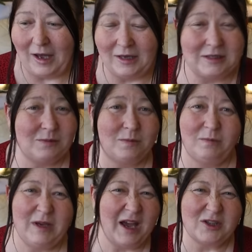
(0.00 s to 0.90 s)
And
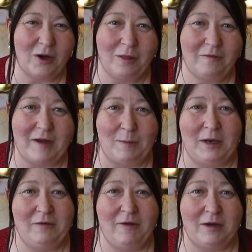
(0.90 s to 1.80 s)
we had all the
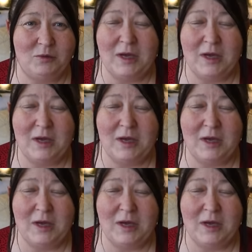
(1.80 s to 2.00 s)
family round.